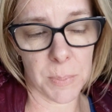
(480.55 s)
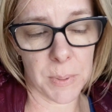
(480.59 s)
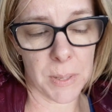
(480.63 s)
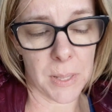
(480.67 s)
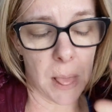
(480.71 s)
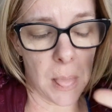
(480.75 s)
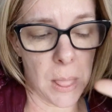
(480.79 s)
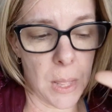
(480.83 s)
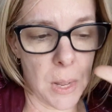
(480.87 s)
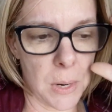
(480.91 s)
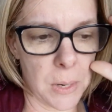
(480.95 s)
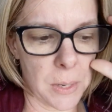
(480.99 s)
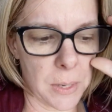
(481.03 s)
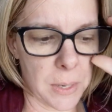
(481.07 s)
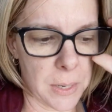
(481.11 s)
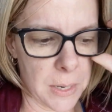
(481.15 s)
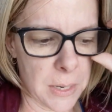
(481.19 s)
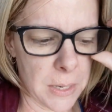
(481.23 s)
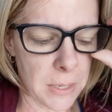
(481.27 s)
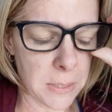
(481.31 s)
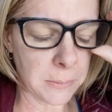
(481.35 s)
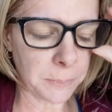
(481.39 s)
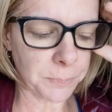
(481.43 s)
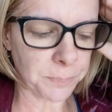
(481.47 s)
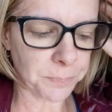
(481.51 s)
bit
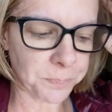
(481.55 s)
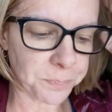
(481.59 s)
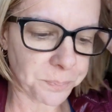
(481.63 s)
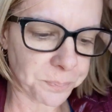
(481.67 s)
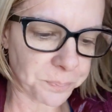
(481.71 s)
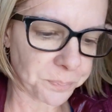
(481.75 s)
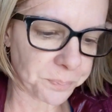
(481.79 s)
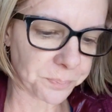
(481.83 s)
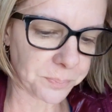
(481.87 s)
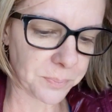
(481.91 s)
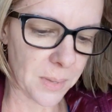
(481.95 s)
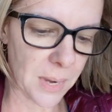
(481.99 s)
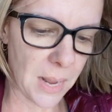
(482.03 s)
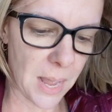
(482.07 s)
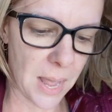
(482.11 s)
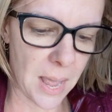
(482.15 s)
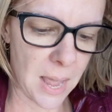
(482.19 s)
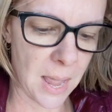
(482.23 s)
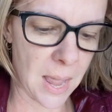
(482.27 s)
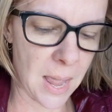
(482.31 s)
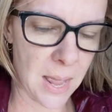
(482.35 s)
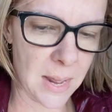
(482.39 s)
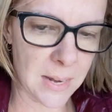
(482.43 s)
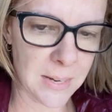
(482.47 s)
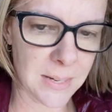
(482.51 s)
longer,
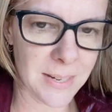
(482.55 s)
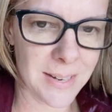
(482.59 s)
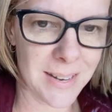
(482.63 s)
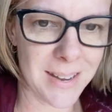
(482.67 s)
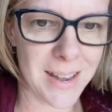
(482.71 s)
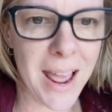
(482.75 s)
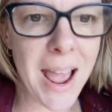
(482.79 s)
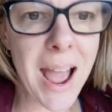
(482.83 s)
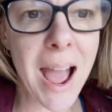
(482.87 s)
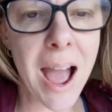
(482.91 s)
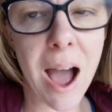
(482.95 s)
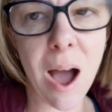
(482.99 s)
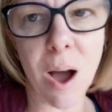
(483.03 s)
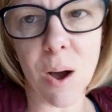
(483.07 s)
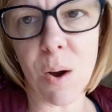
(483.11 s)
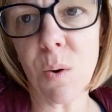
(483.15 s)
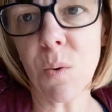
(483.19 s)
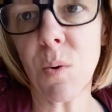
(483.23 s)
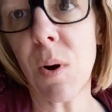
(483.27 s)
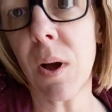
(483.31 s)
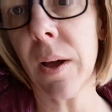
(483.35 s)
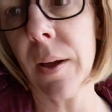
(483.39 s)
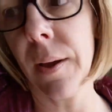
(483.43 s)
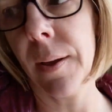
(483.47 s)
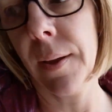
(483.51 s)
and
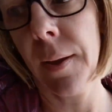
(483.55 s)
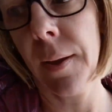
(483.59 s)
now